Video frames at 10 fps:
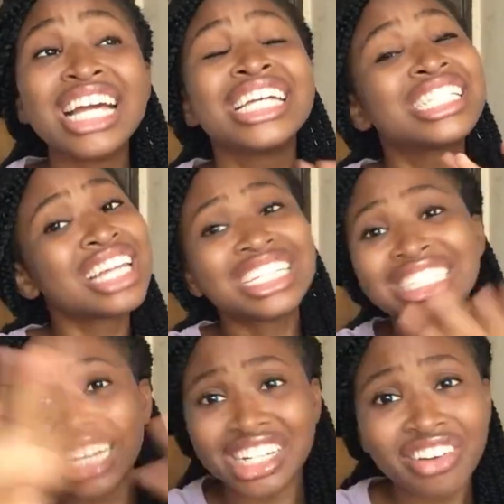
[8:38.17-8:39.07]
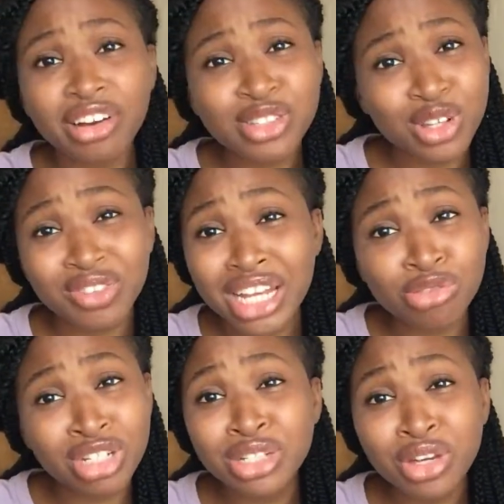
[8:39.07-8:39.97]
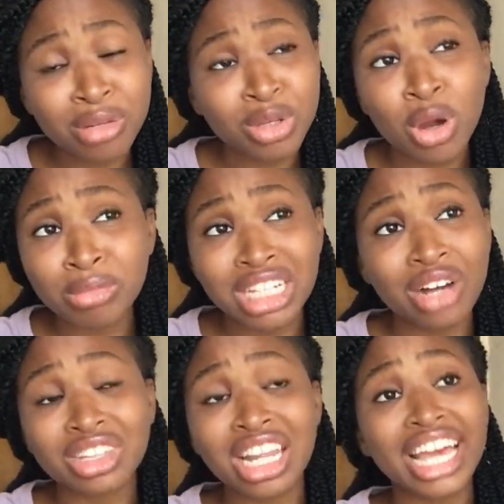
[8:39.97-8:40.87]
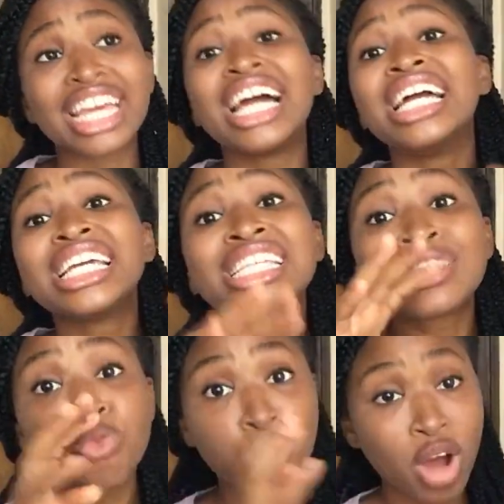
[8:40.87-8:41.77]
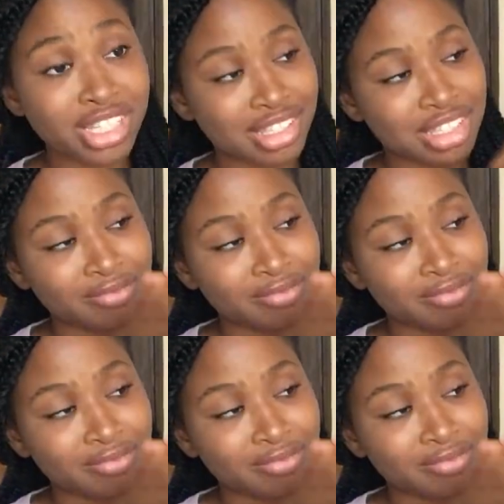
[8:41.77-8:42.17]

it's not the general stuff that is really going to be coming out. Like, it's what...